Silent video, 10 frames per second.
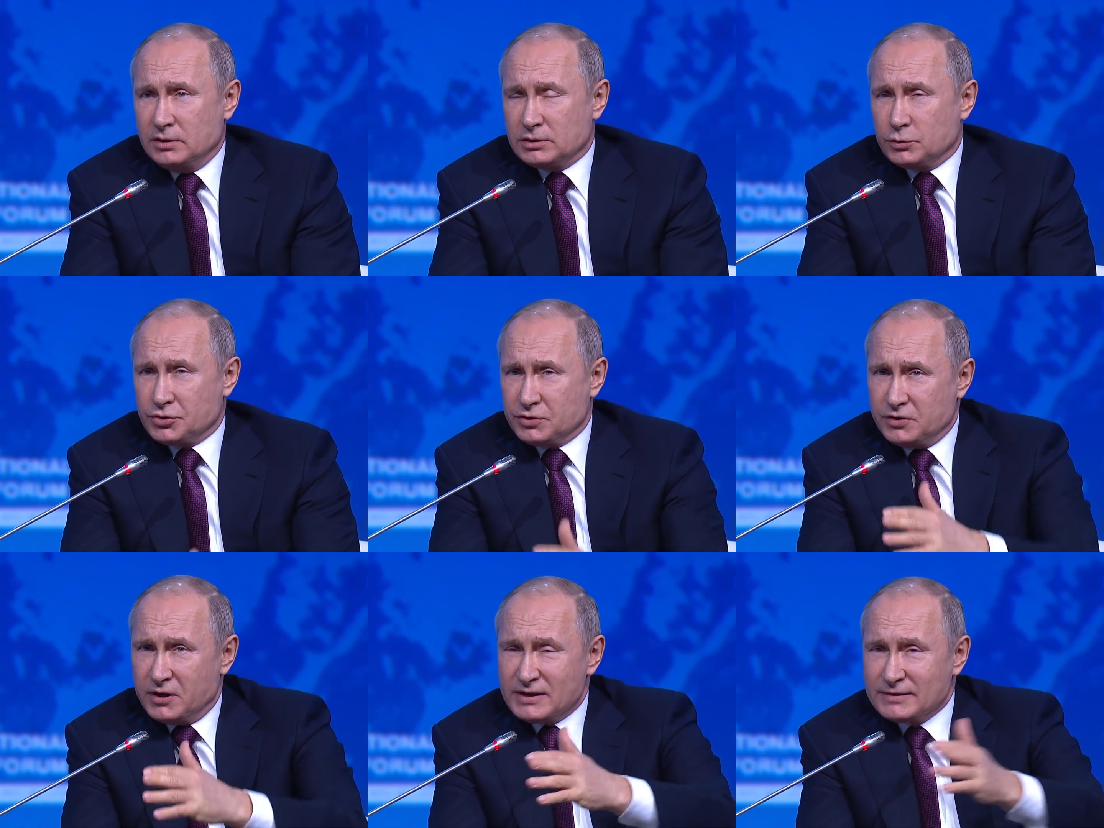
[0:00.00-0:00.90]
whether
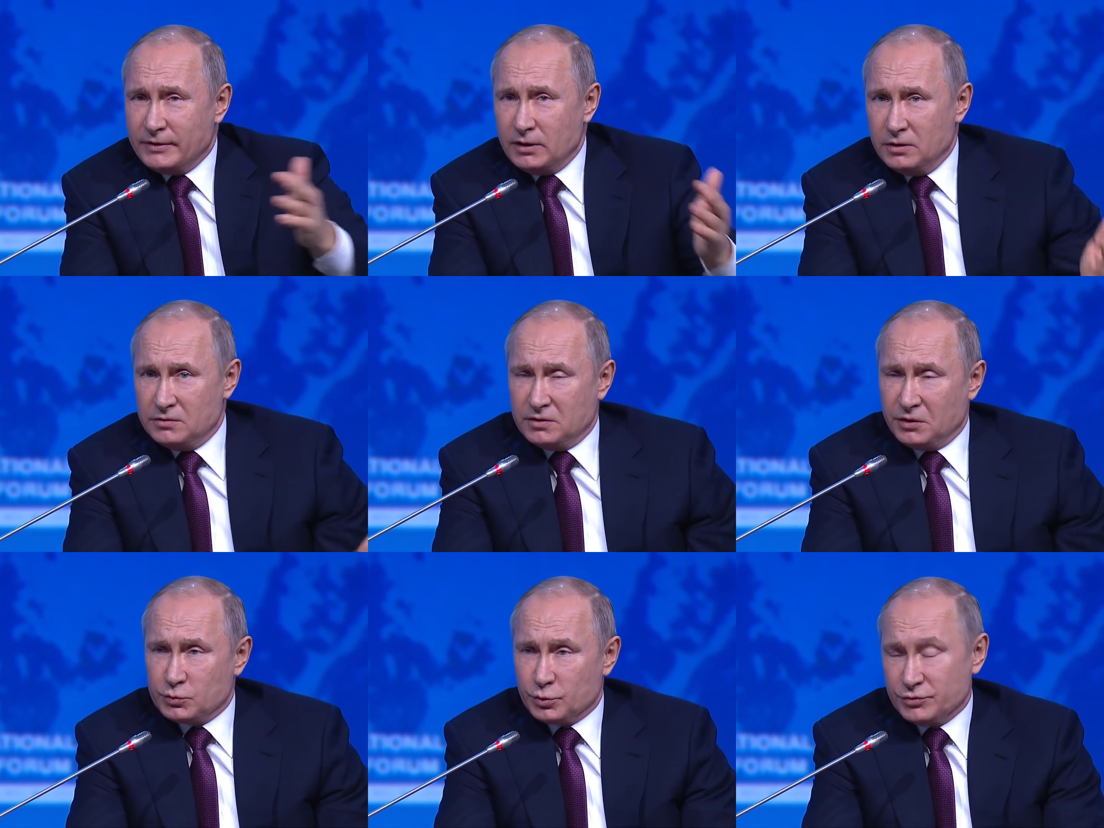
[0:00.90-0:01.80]
Russia has
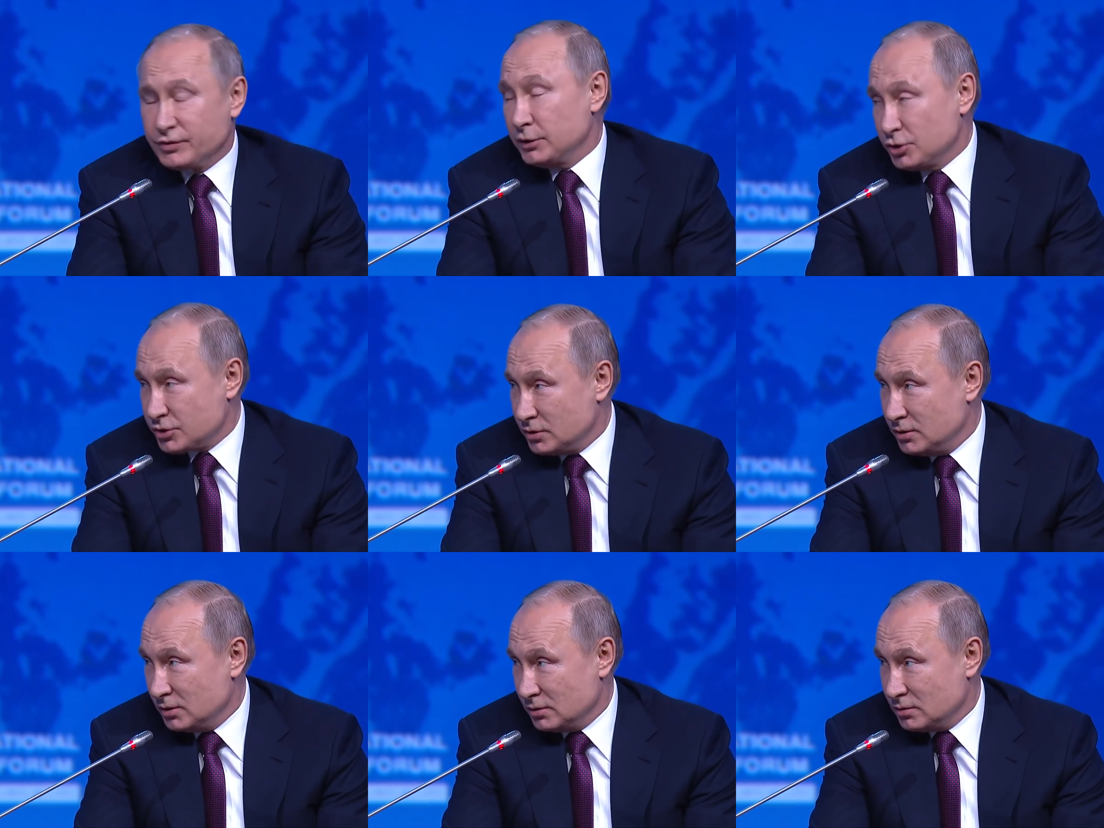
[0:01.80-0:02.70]
missed a chance
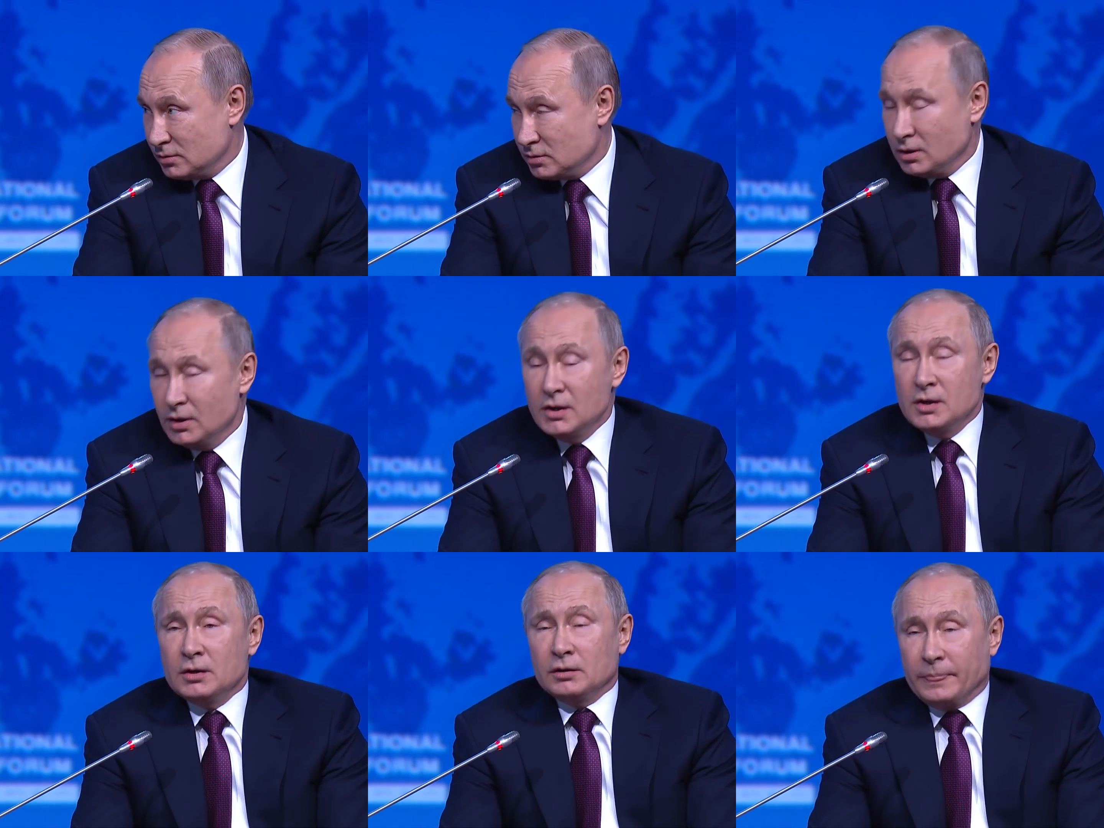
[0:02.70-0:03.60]
in terms of
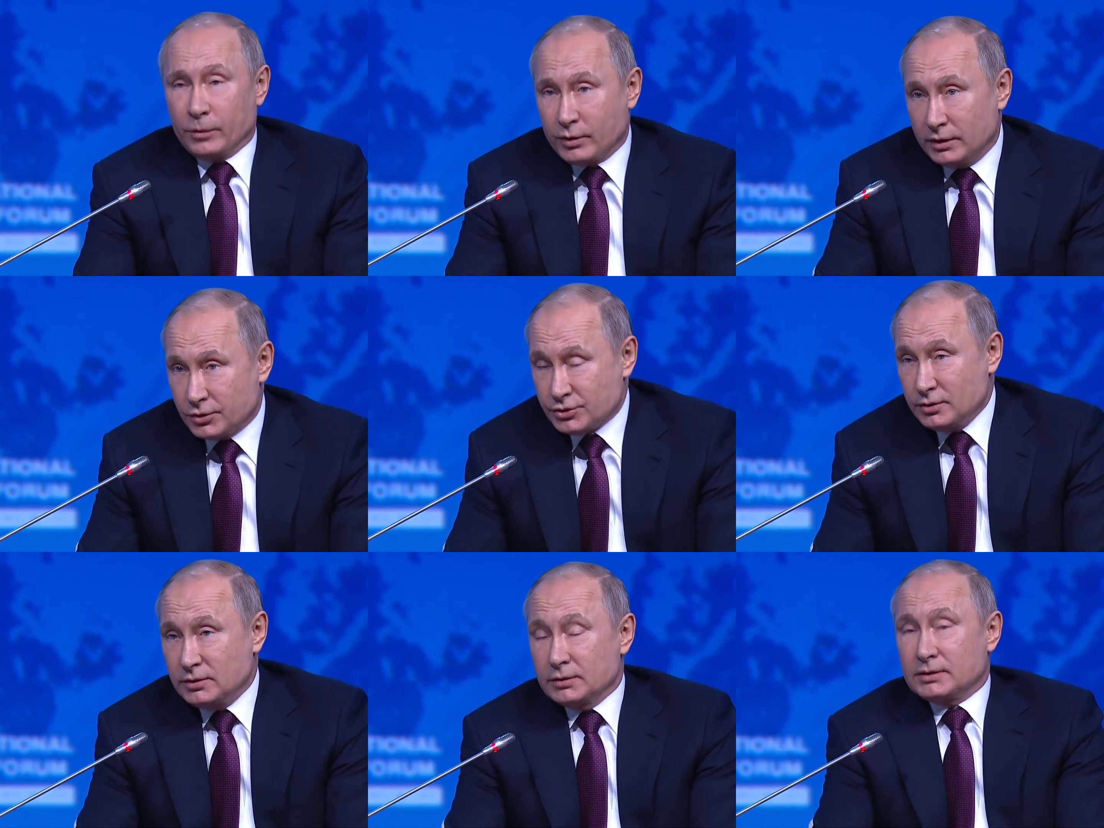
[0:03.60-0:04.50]
exploring these resources.
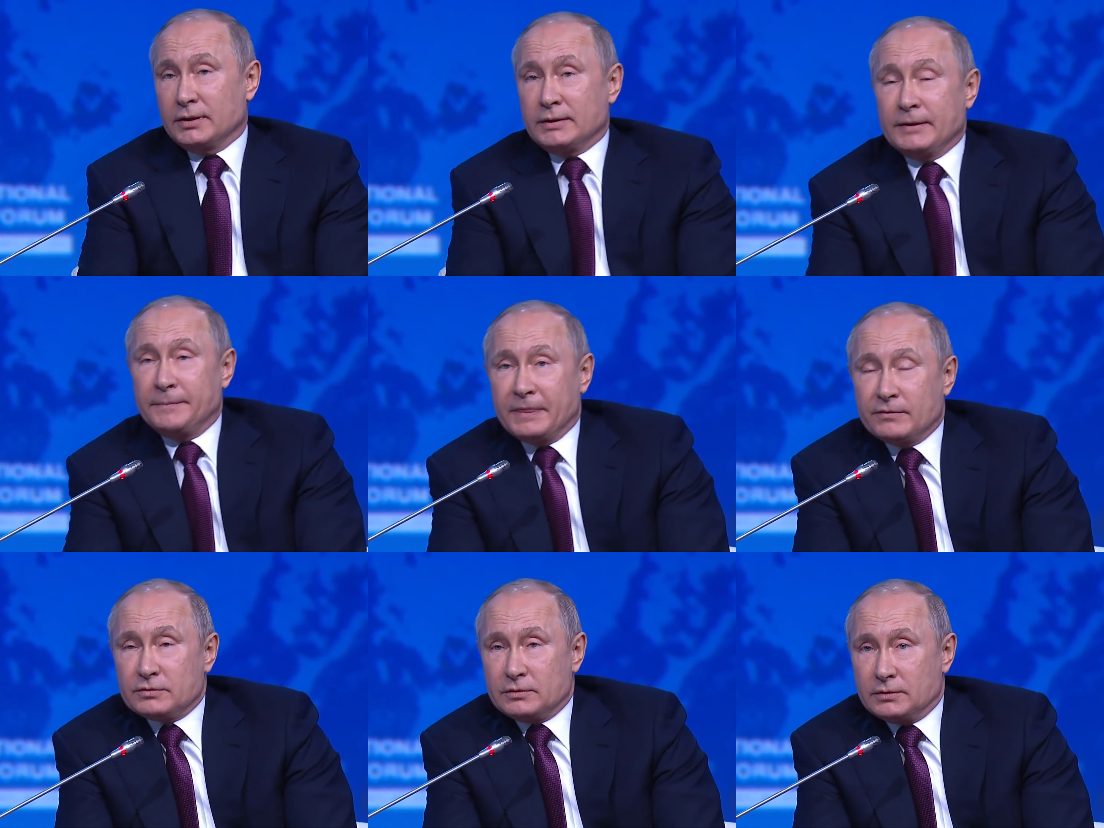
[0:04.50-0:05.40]
No, certainly
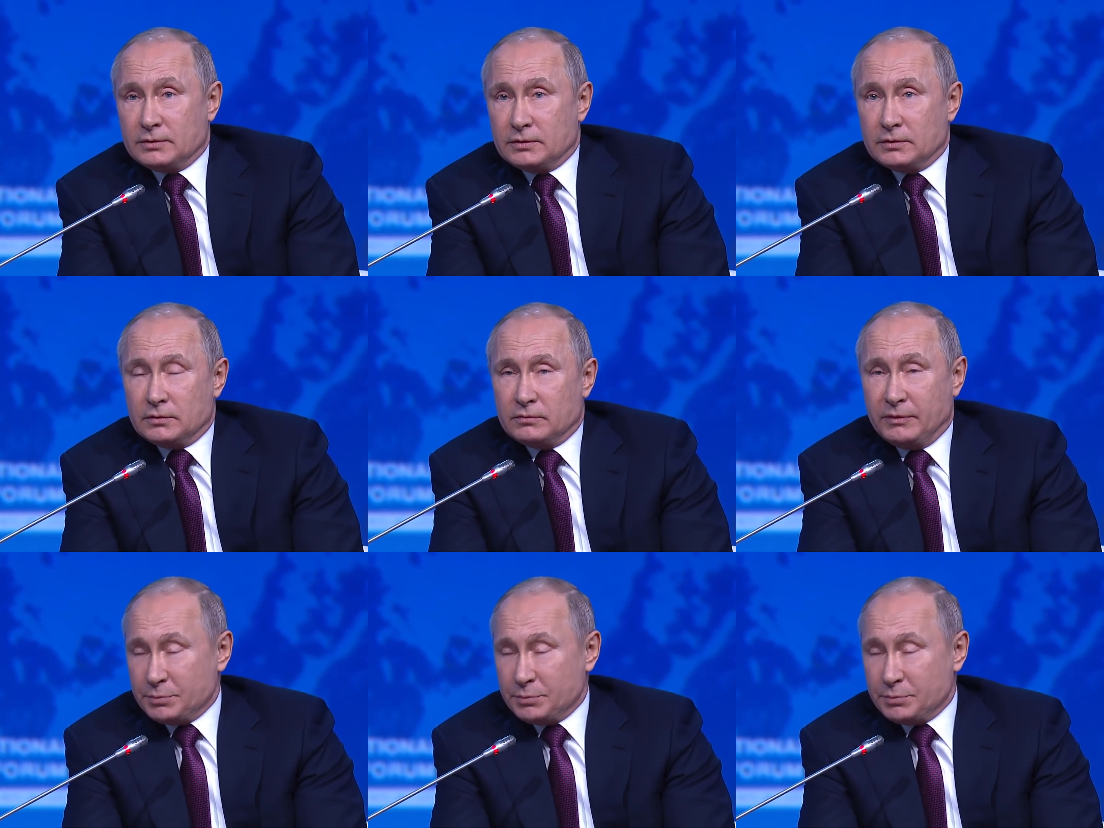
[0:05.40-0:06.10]
that is not the case.